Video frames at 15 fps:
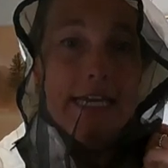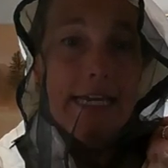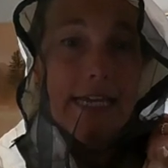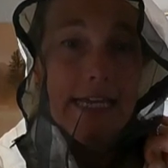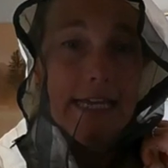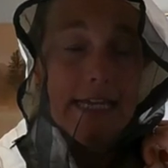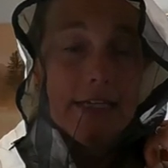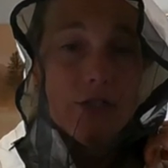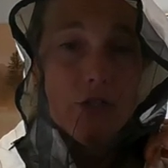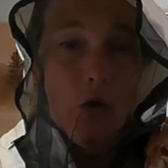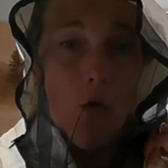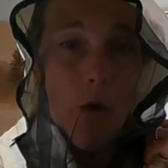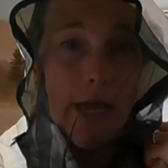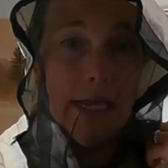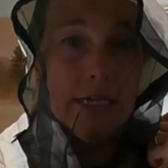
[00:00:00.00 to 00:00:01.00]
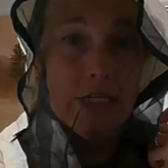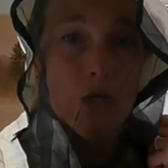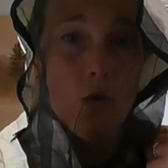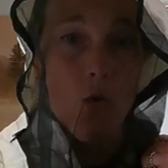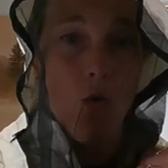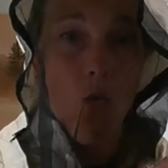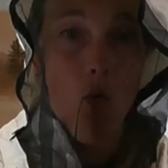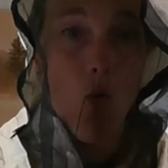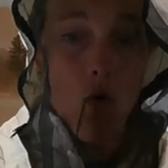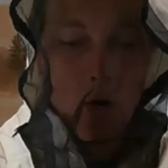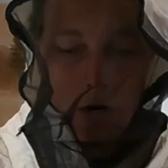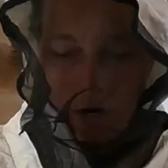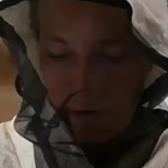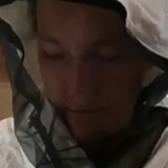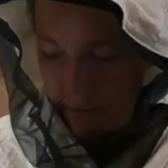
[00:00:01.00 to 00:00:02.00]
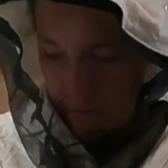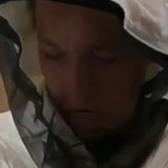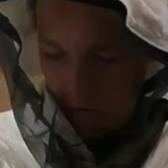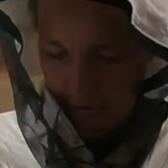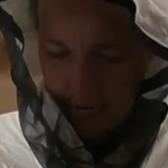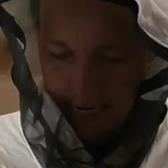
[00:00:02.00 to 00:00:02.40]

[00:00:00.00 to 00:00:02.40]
it is quite warm.